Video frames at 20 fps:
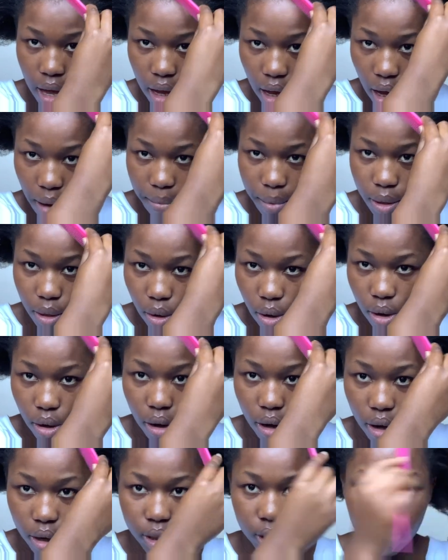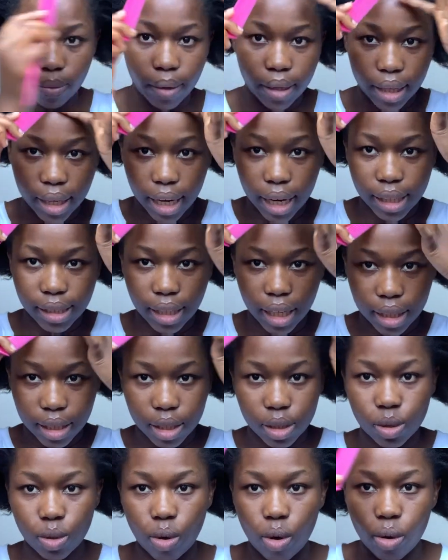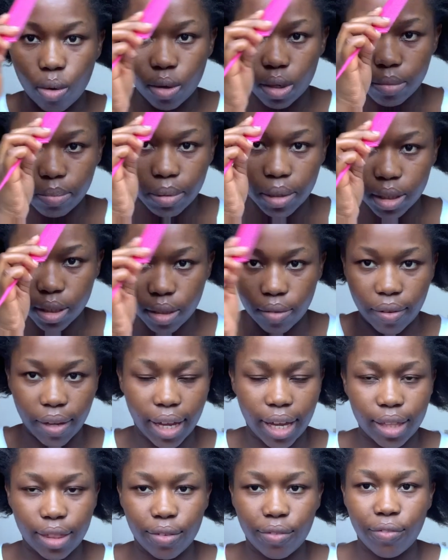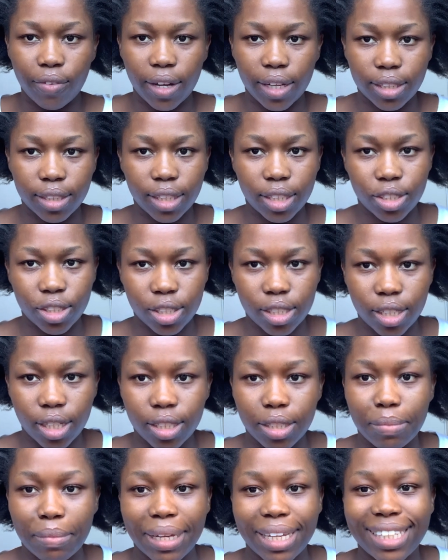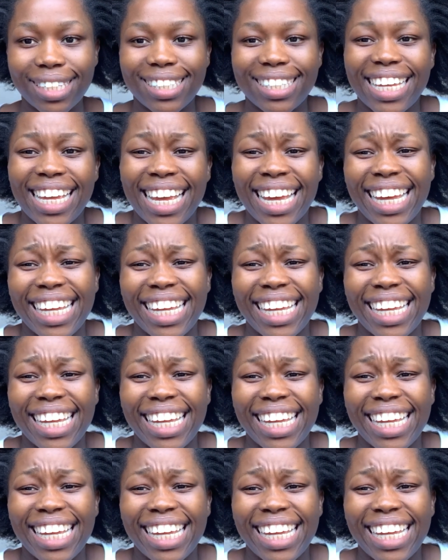Probably the only one that has like this awkward piece of hair at the front that just doesn't make sense.